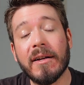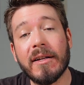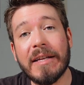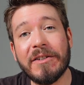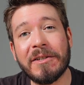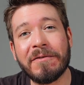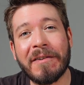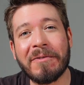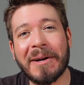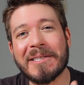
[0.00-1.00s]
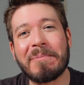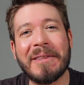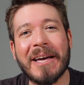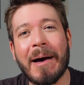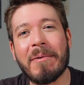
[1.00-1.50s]
leave us your favorite recipe in
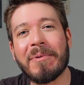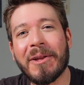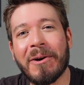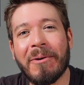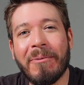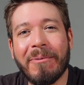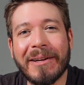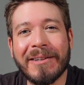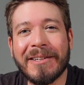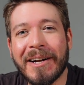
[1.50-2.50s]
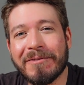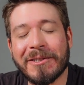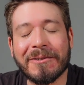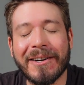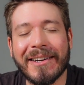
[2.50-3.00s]
the comment below. We'd love to
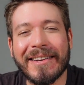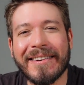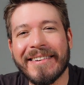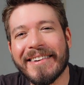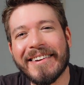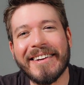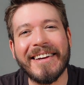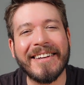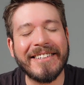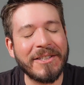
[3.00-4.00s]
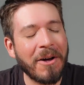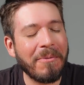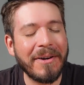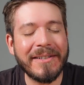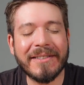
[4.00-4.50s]
try it. And as
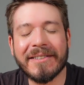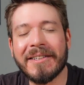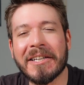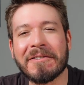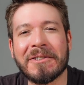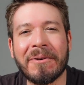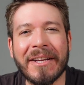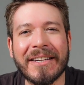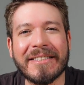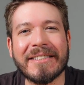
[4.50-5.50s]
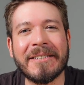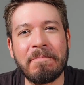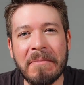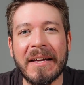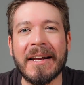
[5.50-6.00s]
always, thanks for joining us
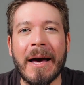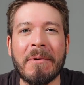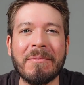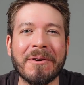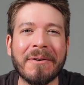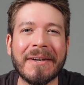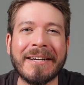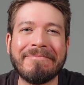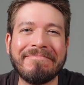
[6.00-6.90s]
and happy brewing.